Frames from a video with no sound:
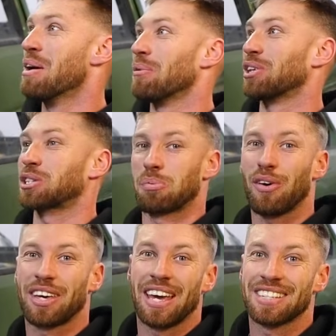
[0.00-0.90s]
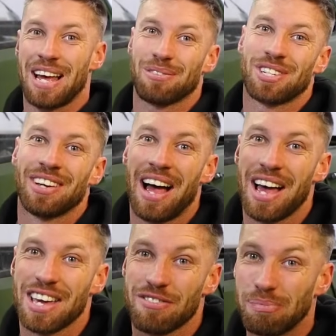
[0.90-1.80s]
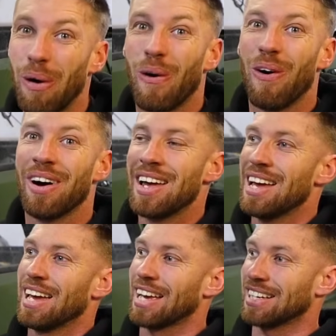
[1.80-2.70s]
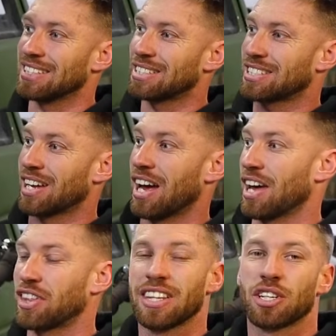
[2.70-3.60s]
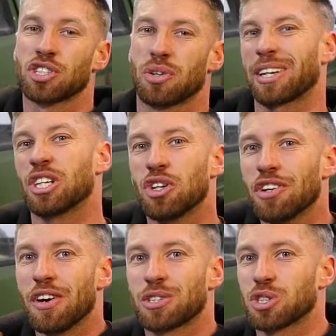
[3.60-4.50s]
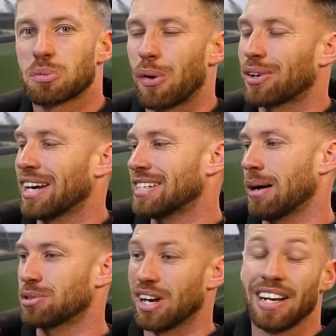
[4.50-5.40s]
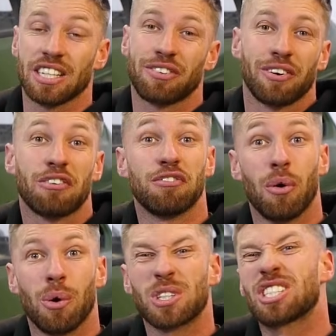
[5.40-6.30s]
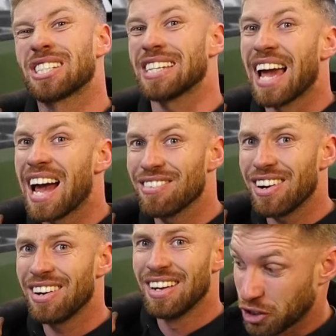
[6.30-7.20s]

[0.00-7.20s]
but the sprocket adapter I've bought is, I think they just do like a universal sprocket adapter and it's for a Ford Sierra.